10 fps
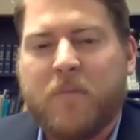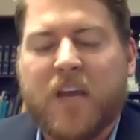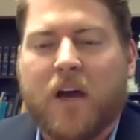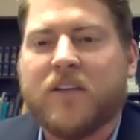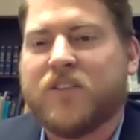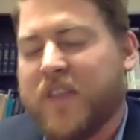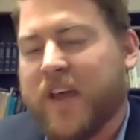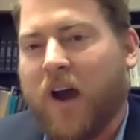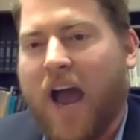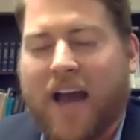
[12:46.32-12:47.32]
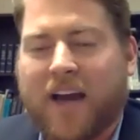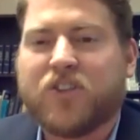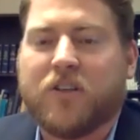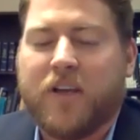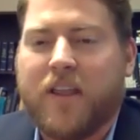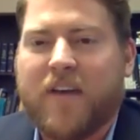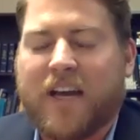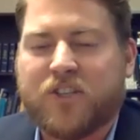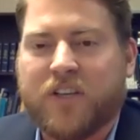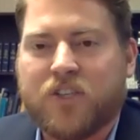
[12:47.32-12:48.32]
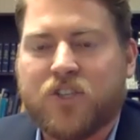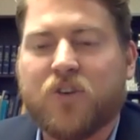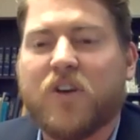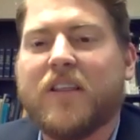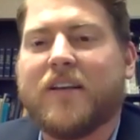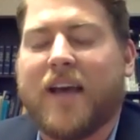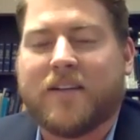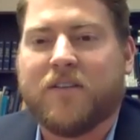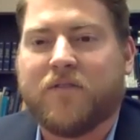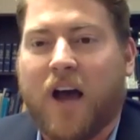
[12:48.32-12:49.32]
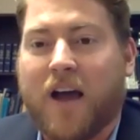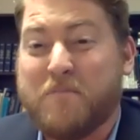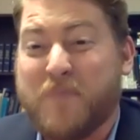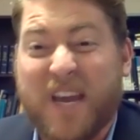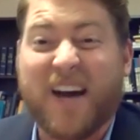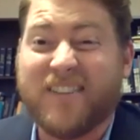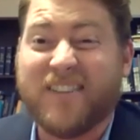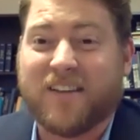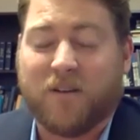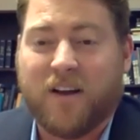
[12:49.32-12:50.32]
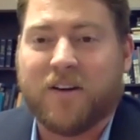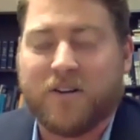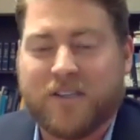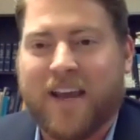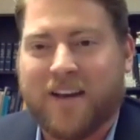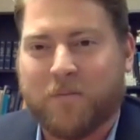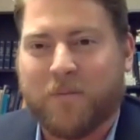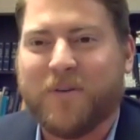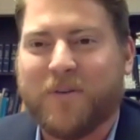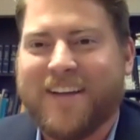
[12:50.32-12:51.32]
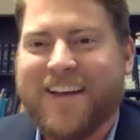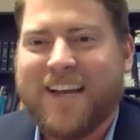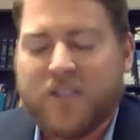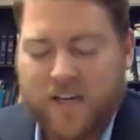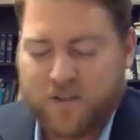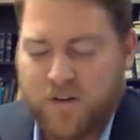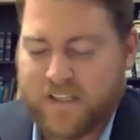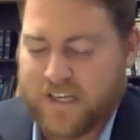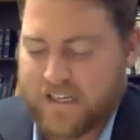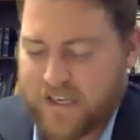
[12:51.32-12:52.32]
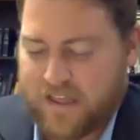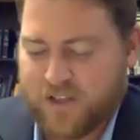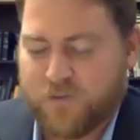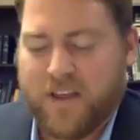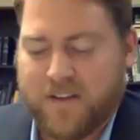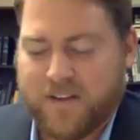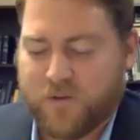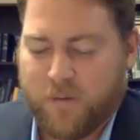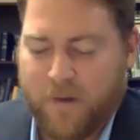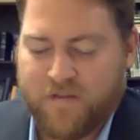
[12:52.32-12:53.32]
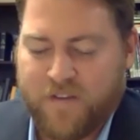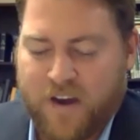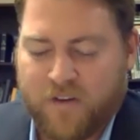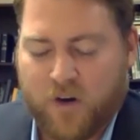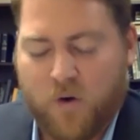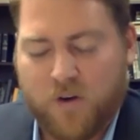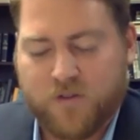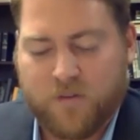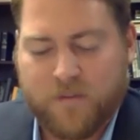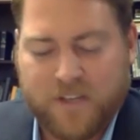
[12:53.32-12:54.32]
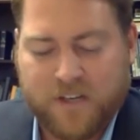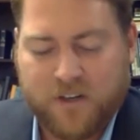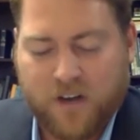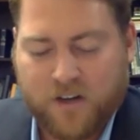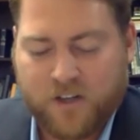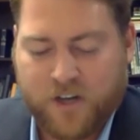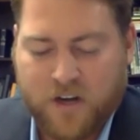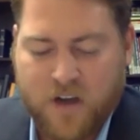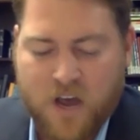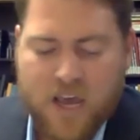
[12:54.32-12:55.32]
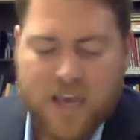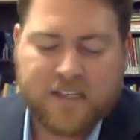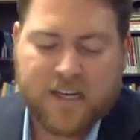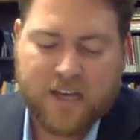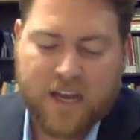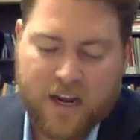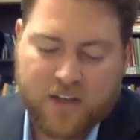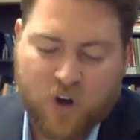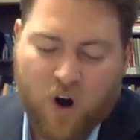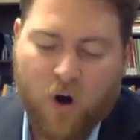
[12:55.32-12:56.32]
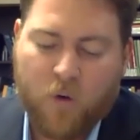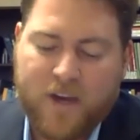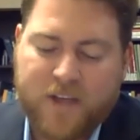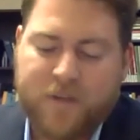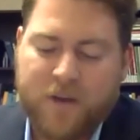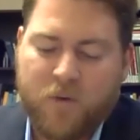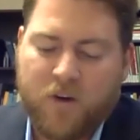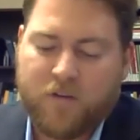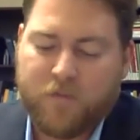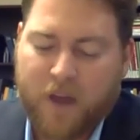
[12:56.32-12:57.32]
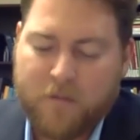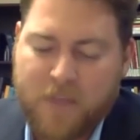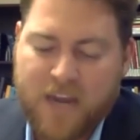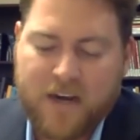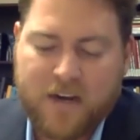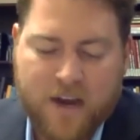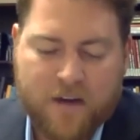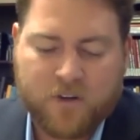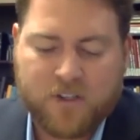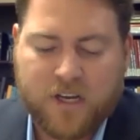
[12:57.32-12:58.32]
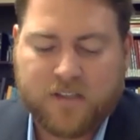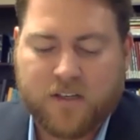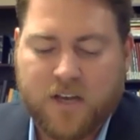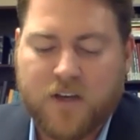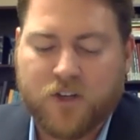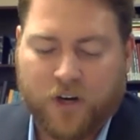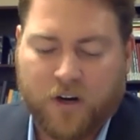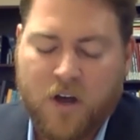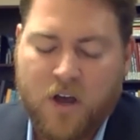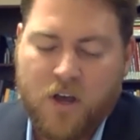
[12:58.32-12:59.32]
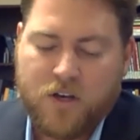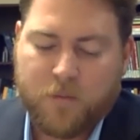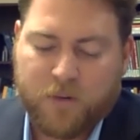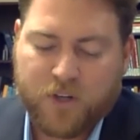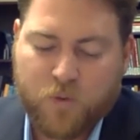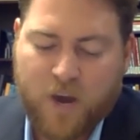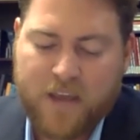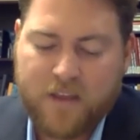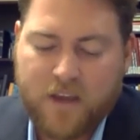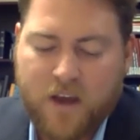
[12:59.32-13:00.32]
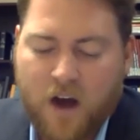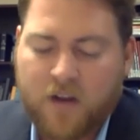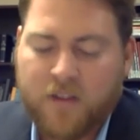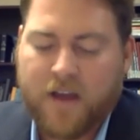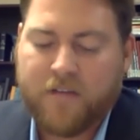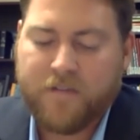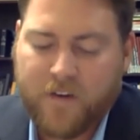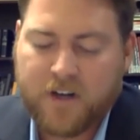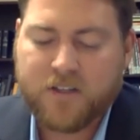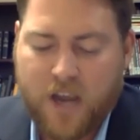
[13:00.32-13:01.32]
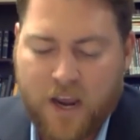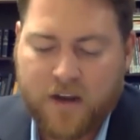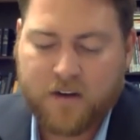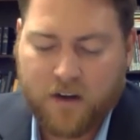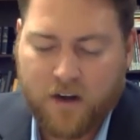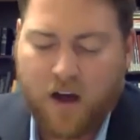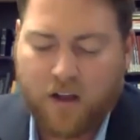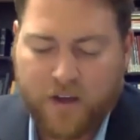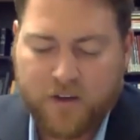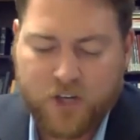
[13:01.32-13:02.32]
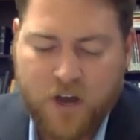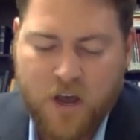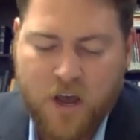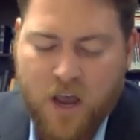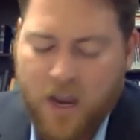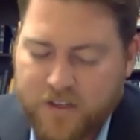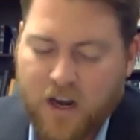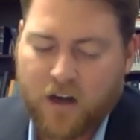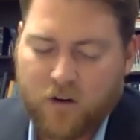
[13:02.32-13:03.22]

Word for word: Because they've actually stood the test of time because they're understandable. C.S. Lewis says it this way. This is one of my favorite quotes from this introduction. He says, "It has always been one of my main endeavors as a teacher to persuade the young that firsthand knowledge is not